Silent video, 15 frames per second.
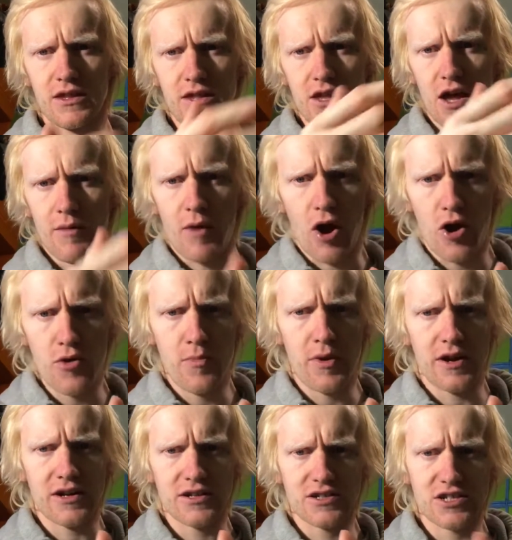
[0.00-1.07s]
I'm
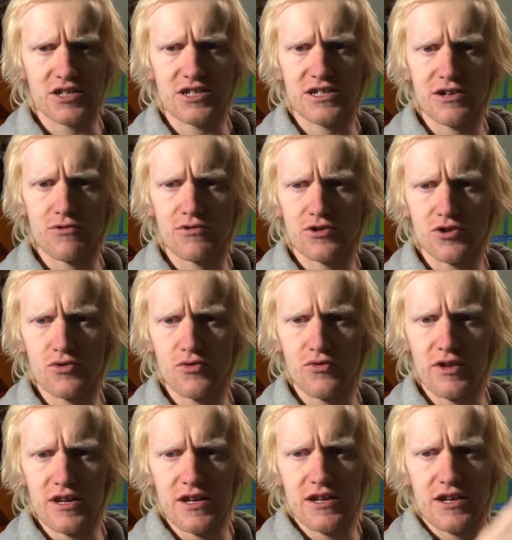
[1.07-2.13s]
hoping to still do
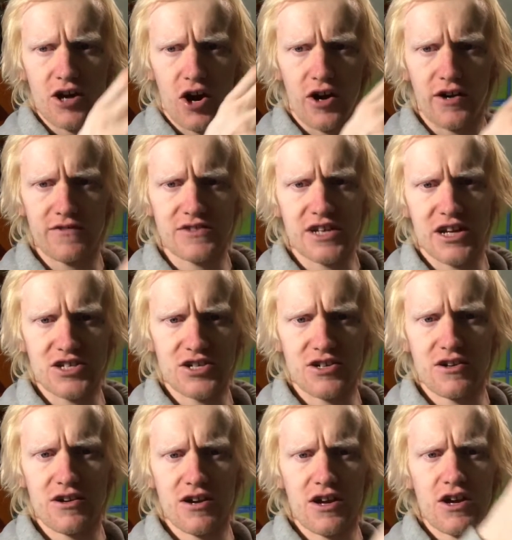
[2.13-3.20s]
the Cardiff section,
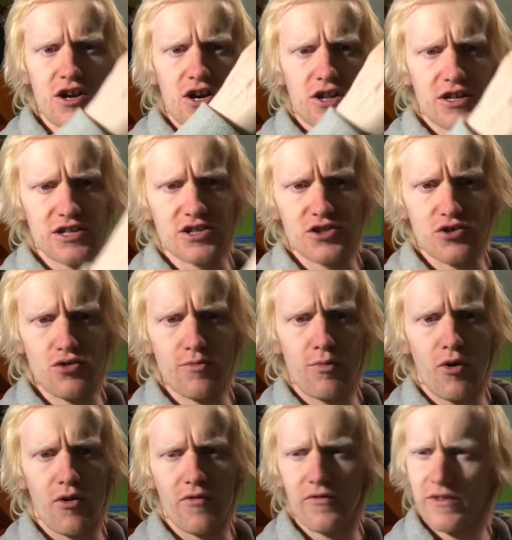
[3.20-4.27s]
this
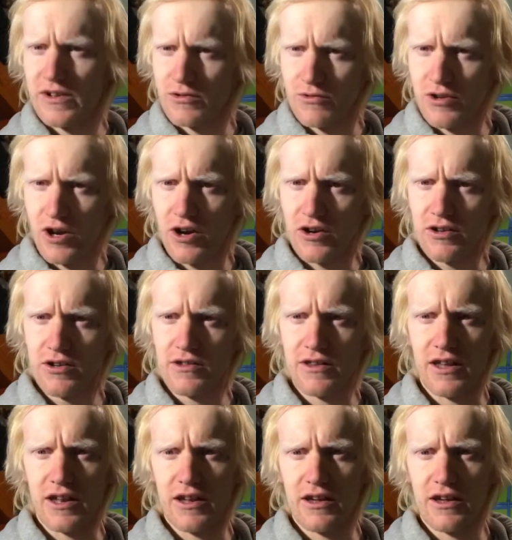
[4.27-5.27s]
Newport fiddle yard, the